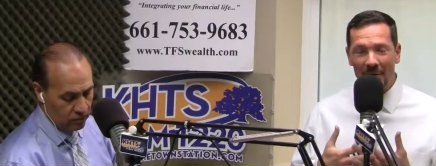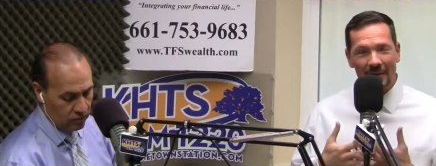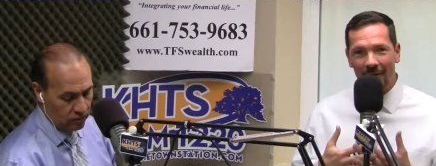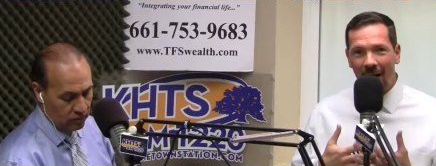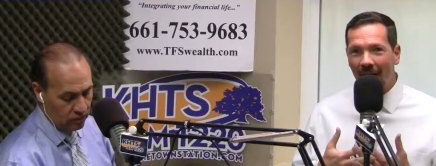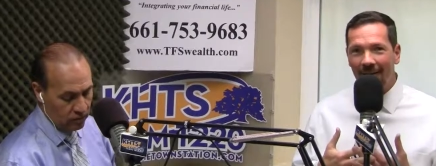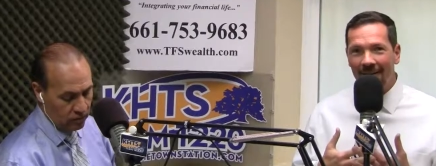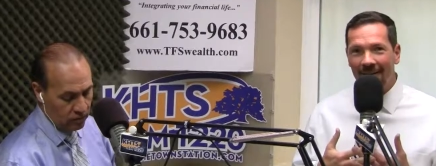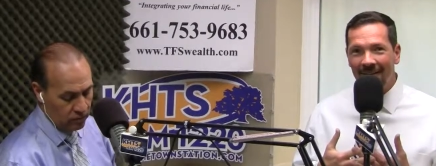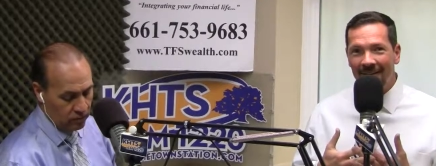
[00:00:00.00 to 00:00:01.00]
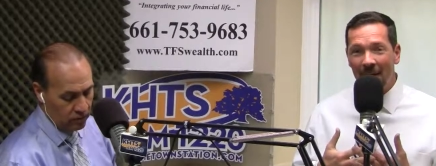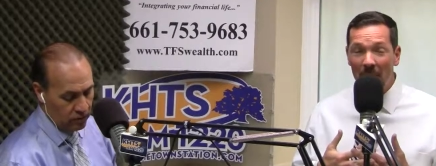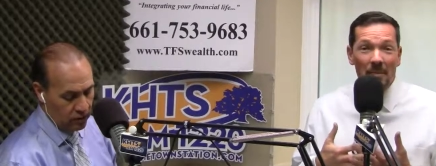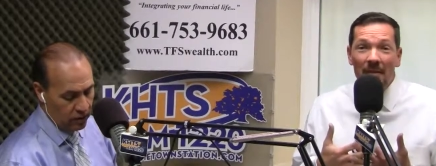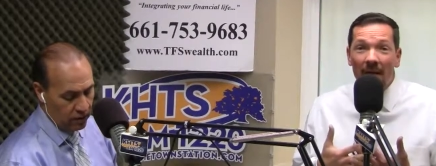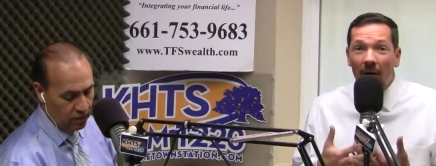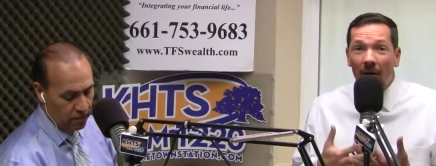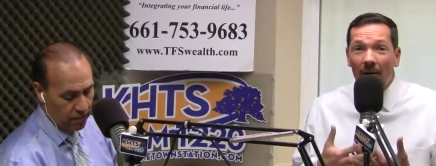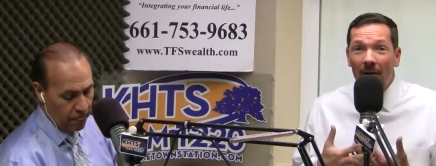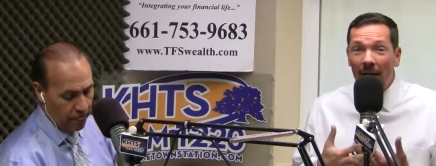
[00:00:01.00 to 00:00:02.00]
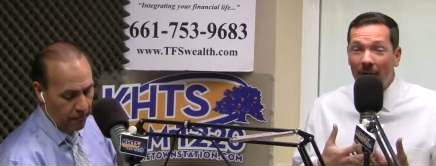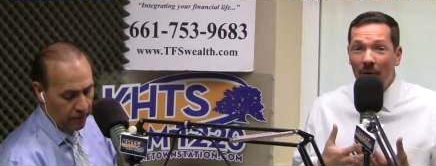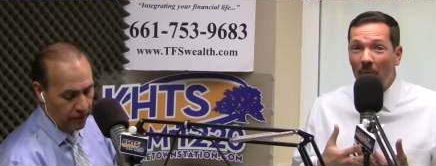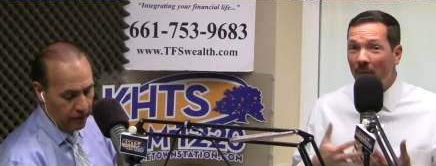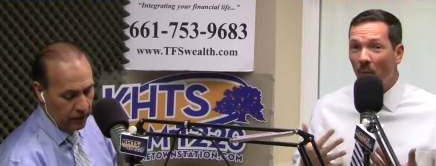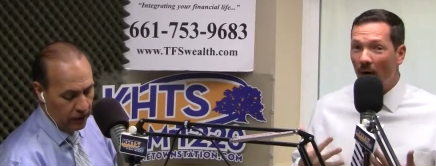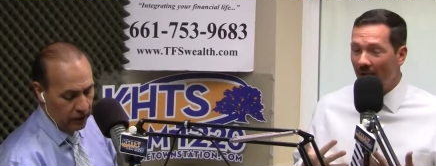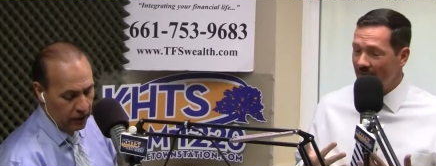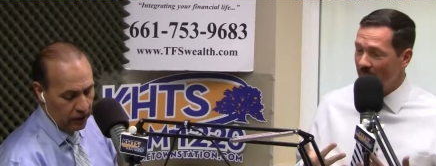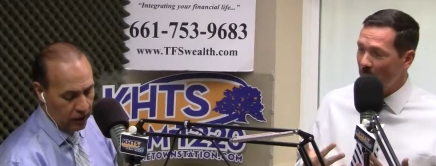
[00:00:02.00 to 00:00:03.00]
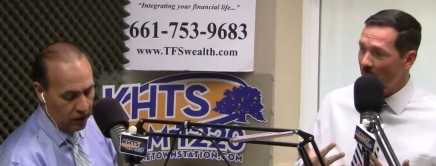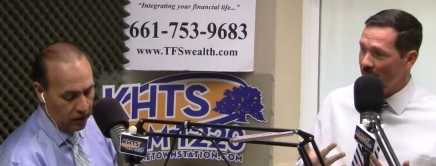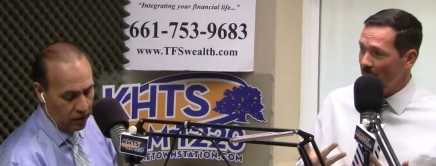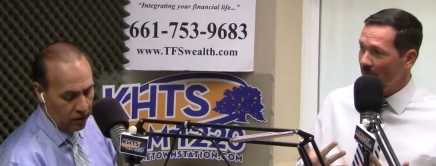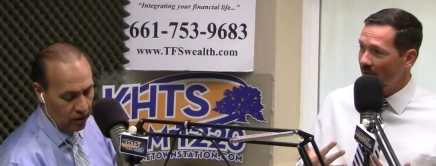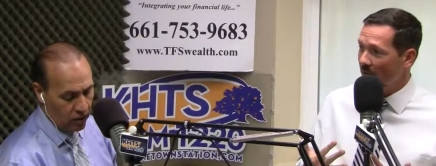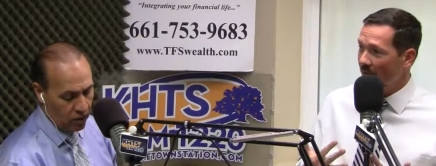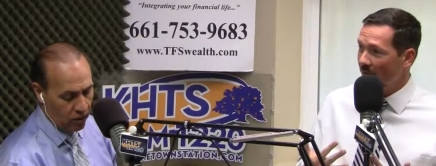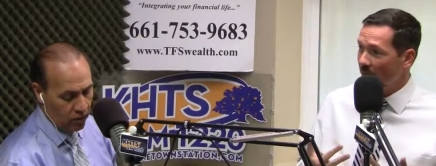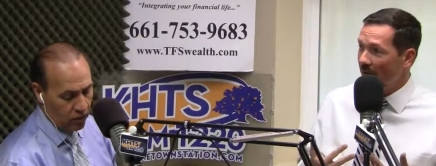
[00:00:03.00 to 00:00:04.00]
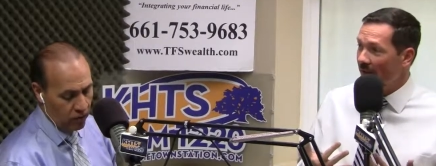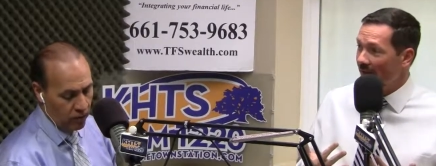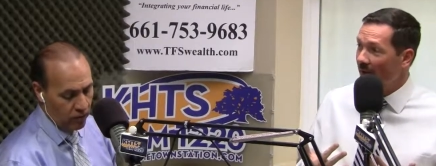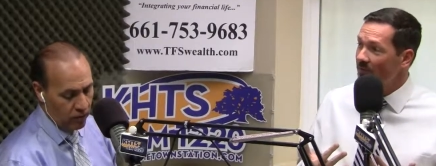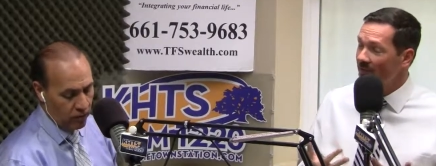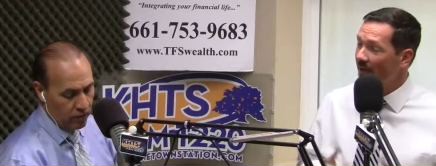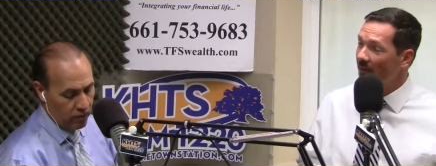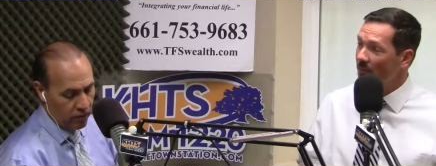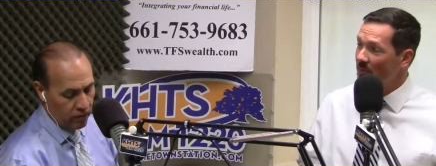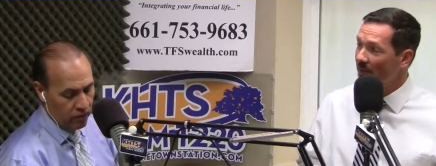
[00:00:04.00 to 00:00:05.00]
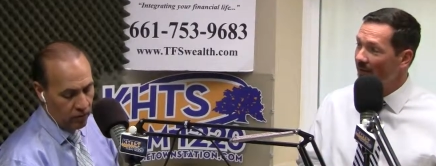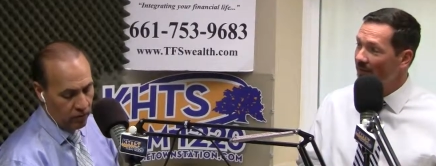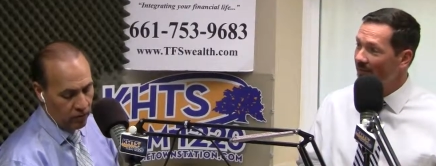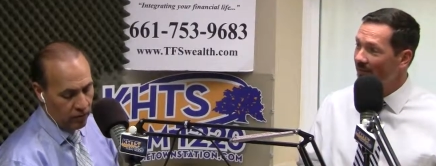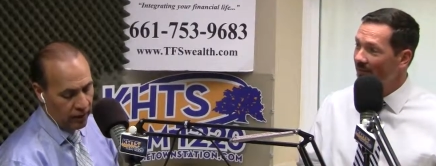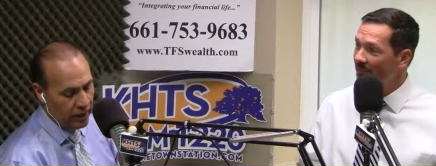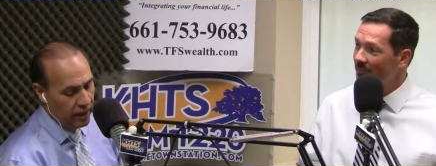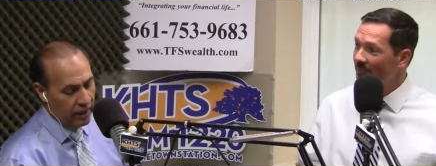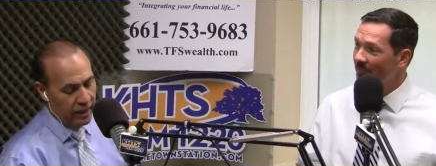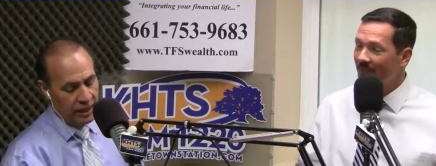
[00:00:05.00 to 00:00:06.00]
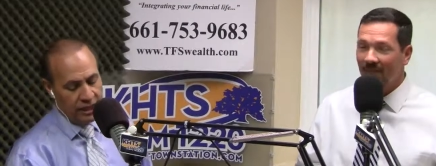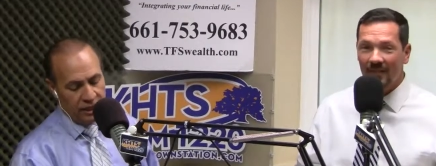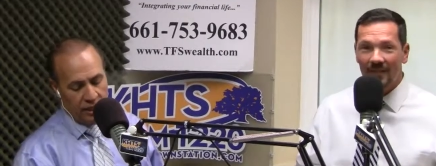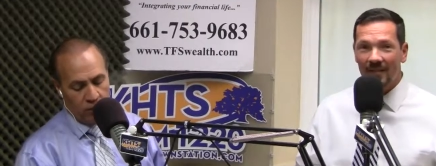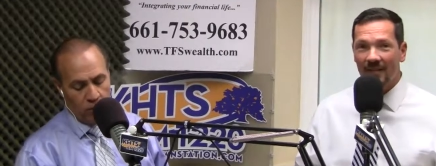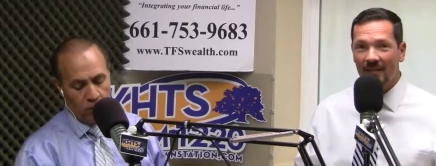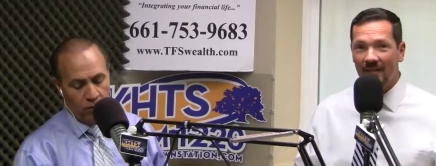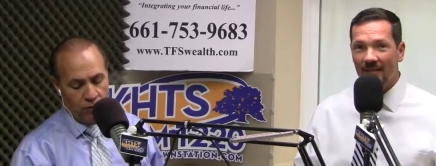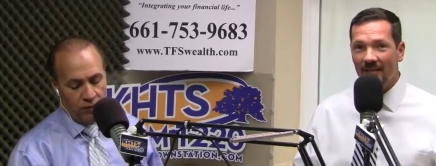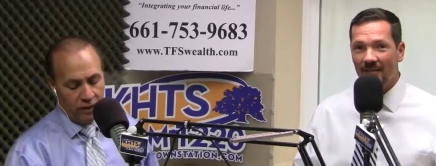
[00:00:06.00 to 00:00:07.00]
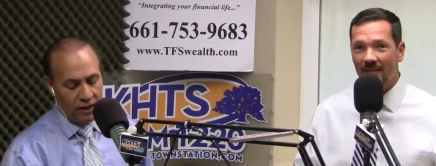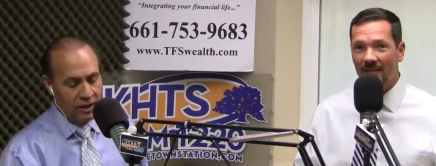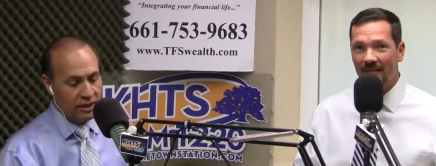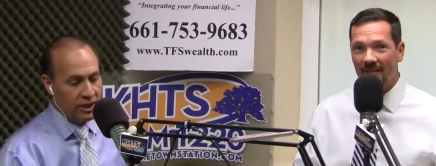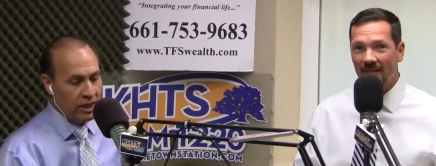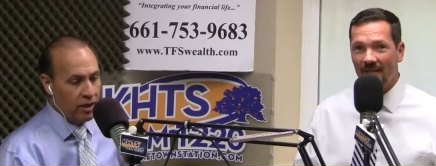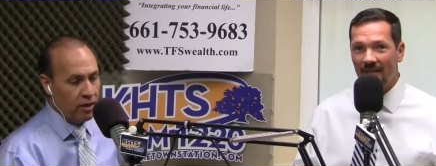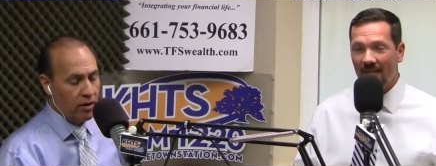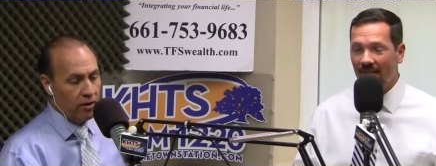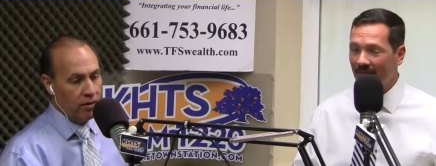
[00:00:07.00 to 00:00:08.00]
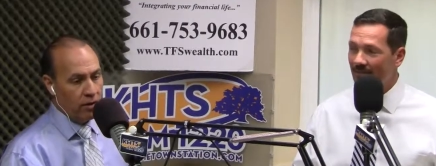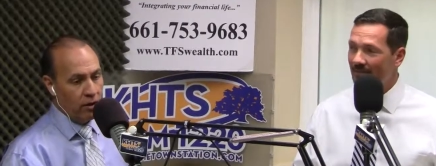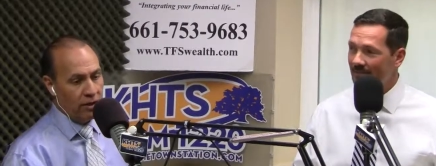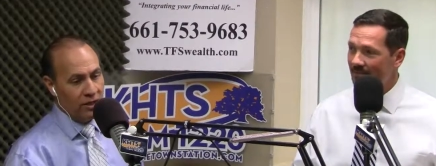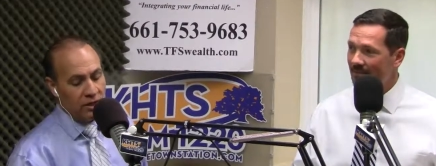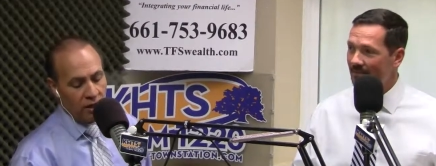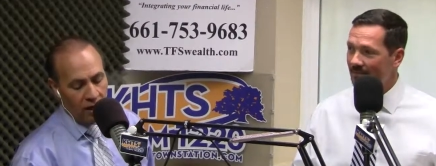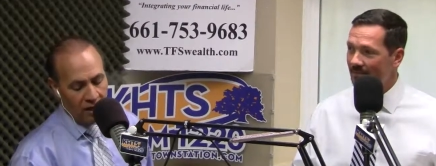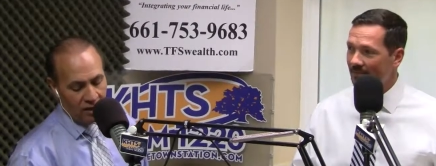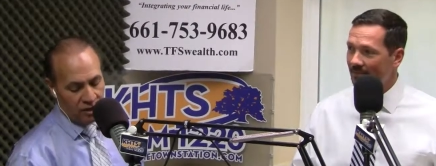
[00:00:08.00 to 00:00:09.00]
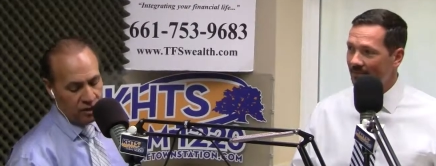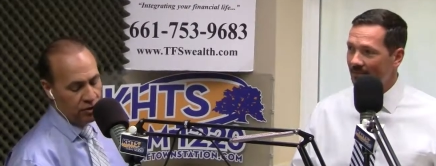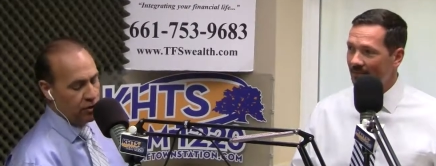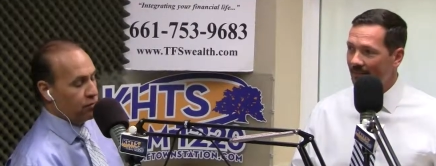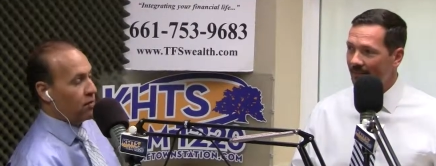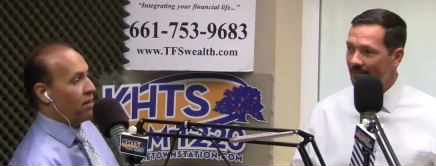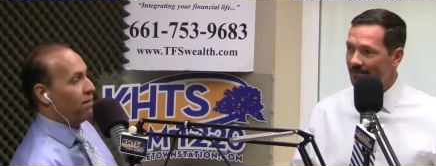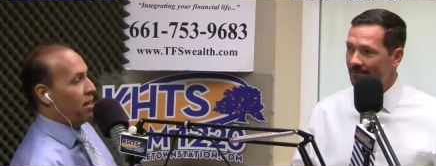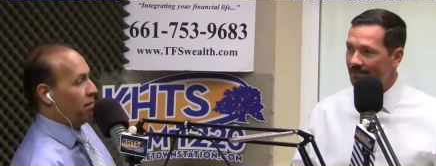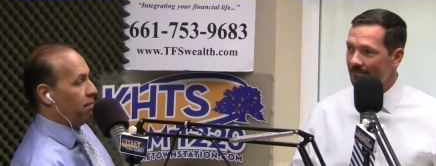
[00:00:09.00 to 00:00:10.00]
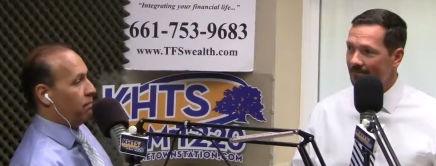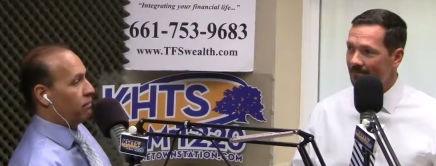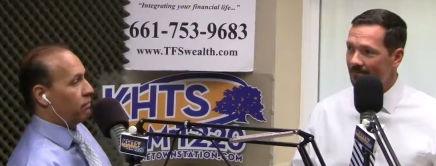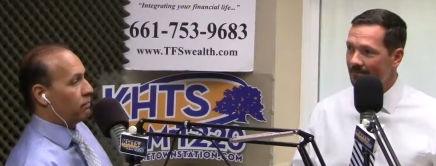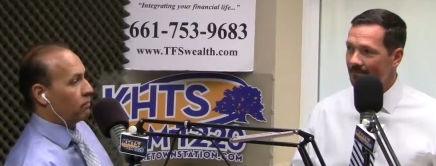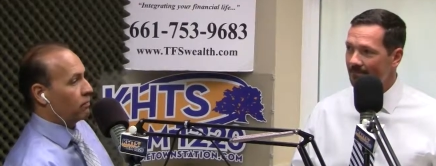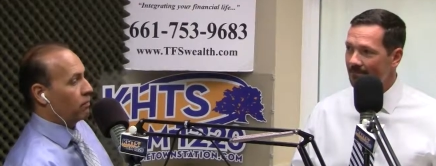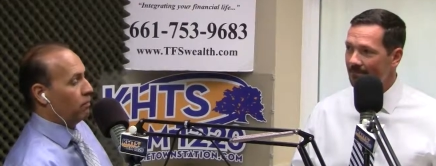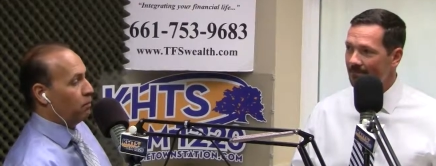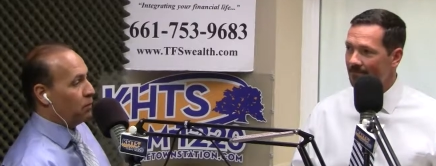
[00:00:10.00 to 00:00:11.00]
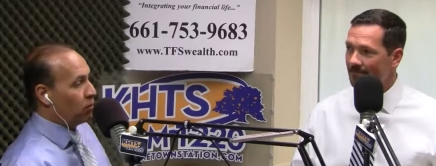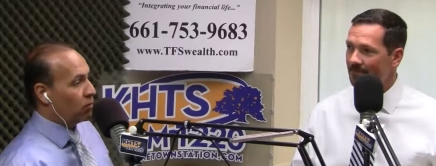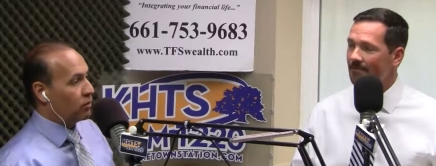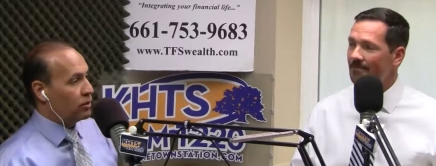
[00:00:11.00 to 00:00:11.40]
Speaker 1: but they're not. Maybe they are. I don't know. But then why hasn't the price of milk come down or anything else in that respect?
Speaker 2: And and I think you realize that there is a cost to drive that milk